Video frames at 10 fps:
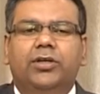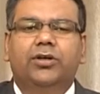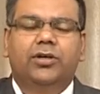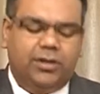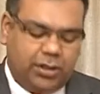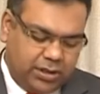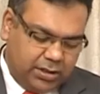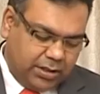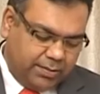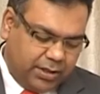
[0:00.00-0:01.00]
you are
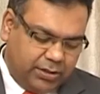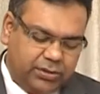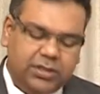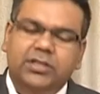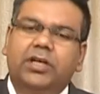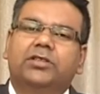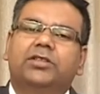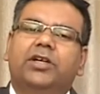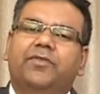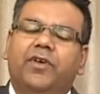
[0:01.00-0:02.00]
taught about the
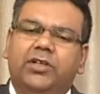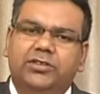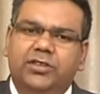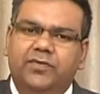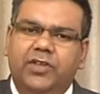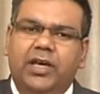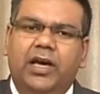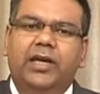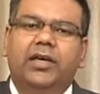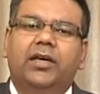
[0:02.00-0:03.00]
structure and function of the
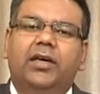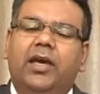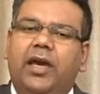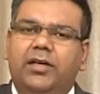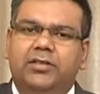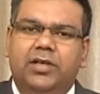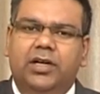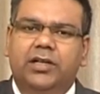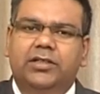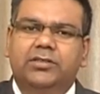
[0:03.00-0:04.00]
eye and its
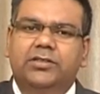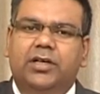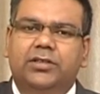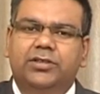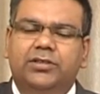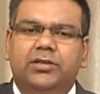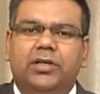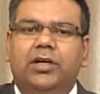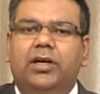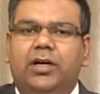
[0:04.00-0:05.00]
related structures,
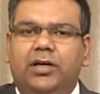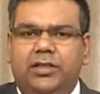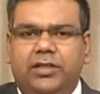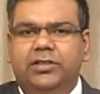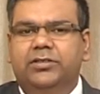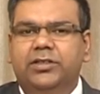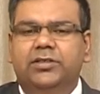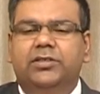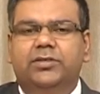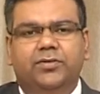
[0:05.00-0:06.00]
the
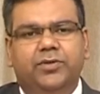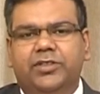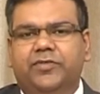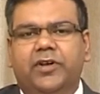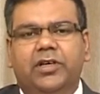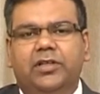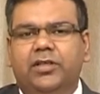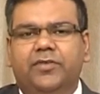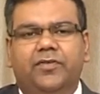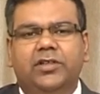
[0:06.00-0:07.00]
diseases which affect
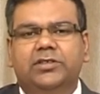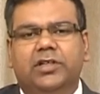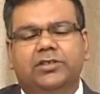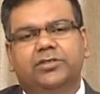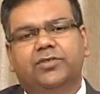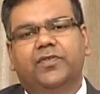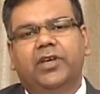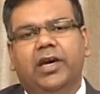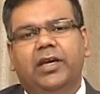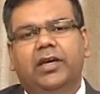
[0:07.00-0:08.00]
the different structures of
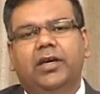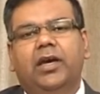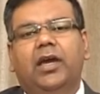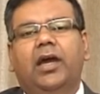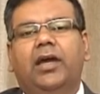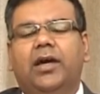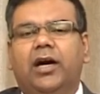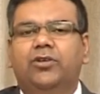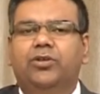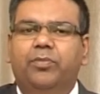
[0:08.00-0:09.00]
the eye, and
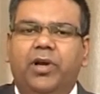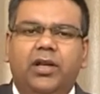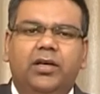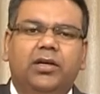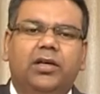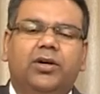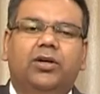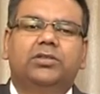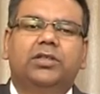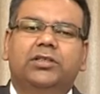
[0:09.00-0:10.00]
how to medically
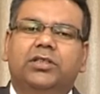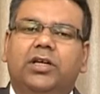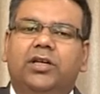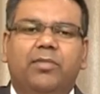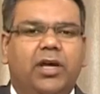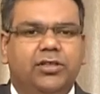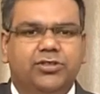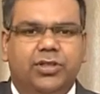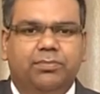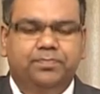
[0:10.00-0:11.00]
or surgically
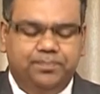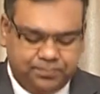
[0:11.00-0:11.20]
manage them.